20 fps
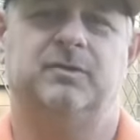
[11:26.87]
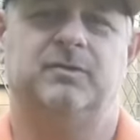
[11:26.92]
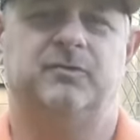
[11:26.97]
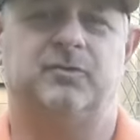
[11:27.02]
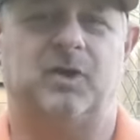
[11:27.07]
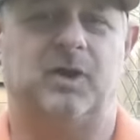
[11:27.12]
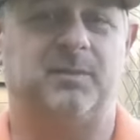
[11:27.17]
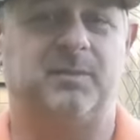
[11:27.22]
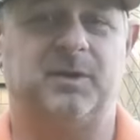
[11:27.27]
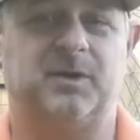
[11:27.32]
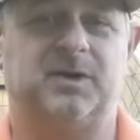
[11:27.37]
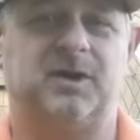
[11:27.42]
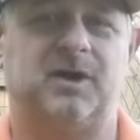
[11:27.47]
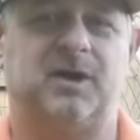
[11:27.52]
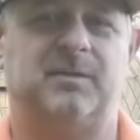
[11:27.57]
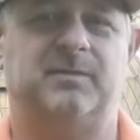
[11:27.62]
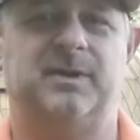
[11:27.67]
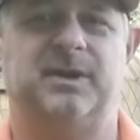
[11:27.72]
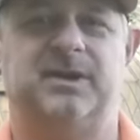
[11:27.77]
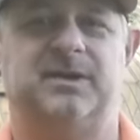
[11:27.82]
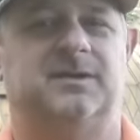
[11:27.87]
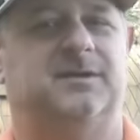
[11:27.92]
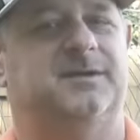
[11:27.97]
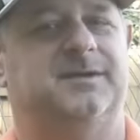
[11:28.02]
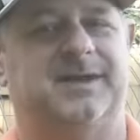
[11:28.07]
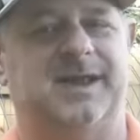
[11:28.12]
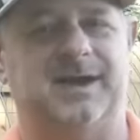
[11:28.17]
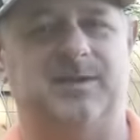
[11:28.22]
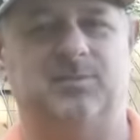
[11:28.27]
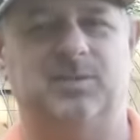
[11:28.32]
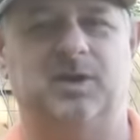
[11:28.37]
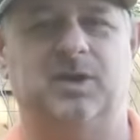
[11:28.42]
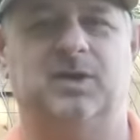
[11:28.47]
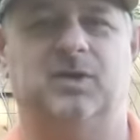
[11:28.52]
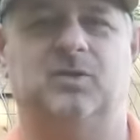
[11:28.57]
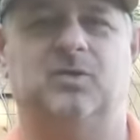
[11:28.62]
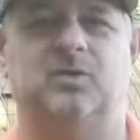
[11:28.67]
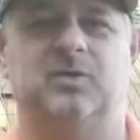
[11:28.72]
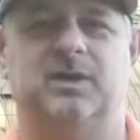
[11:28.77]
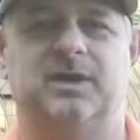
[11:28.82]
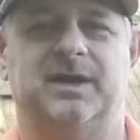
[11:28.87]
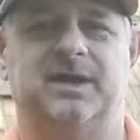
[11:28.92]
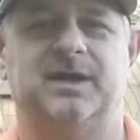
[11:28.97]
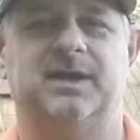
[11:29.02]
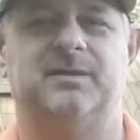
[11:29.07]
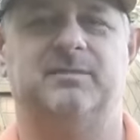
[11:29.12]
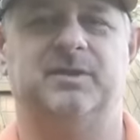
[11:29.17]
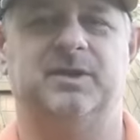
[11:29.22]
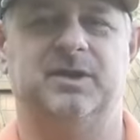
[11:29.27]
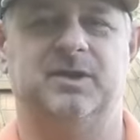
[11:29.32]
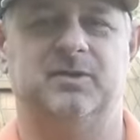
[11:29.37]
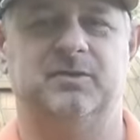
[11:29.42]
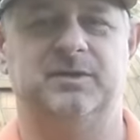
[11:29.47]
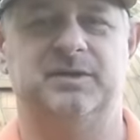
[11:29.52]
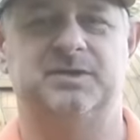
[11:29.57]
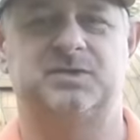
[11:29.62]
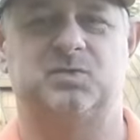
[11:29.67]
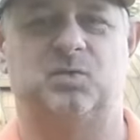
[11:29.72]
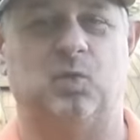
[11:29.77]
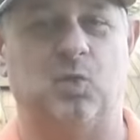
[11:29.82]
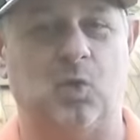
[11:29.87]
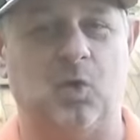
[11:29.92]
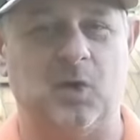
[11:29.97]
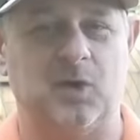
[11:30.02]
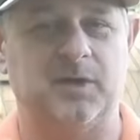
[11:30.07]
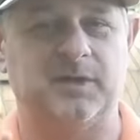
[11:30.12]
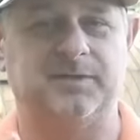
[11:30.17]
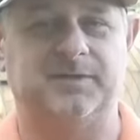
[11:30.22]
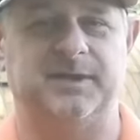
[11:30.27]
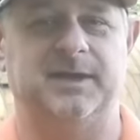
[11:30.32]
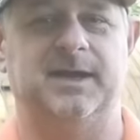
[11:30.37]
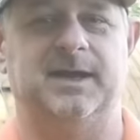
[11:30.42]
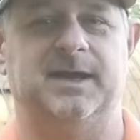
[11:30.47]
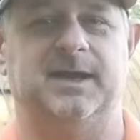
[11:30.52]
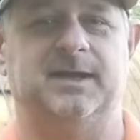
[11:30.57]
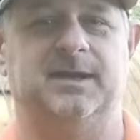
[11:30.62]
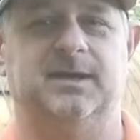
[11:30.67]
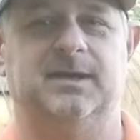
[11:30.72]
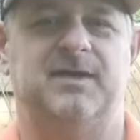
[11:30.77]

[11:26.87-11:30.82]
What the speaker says: Drop a comment down below and let me know this one thing.